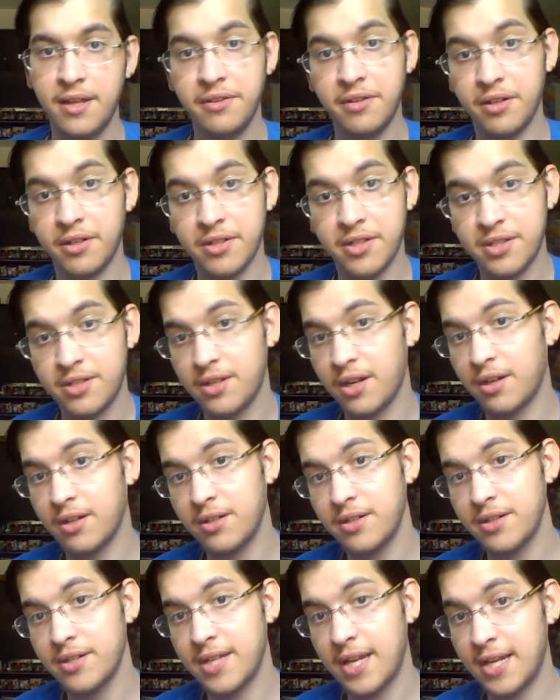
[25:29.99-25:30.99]
There are
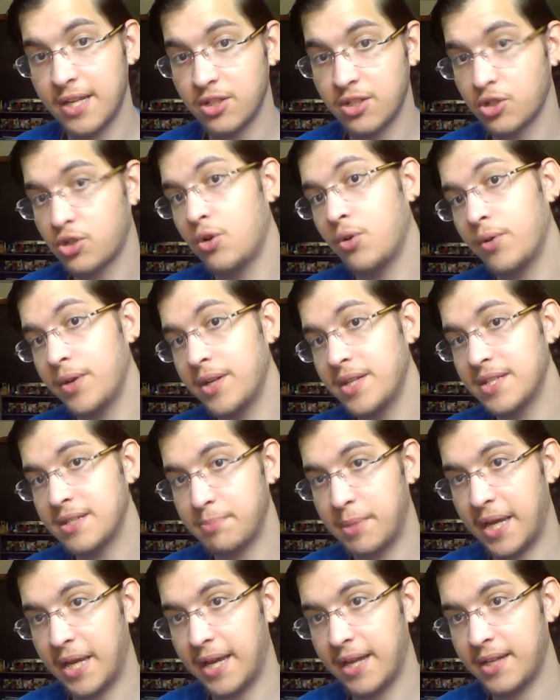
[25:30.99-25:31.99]
stars and coins
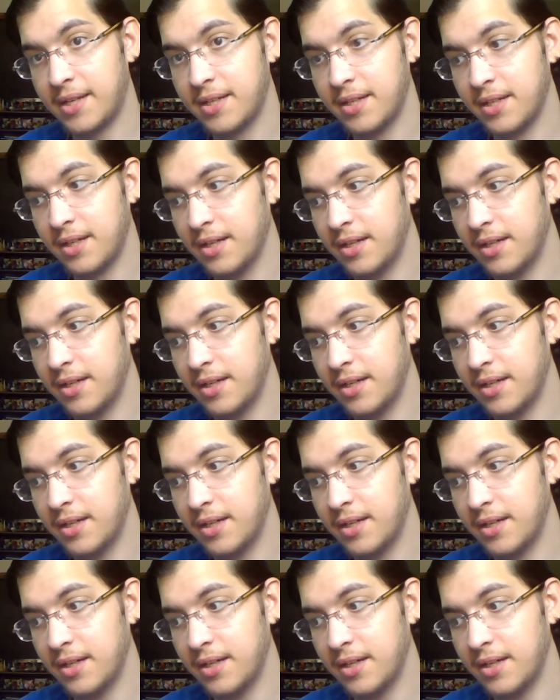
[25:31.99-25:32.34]
back.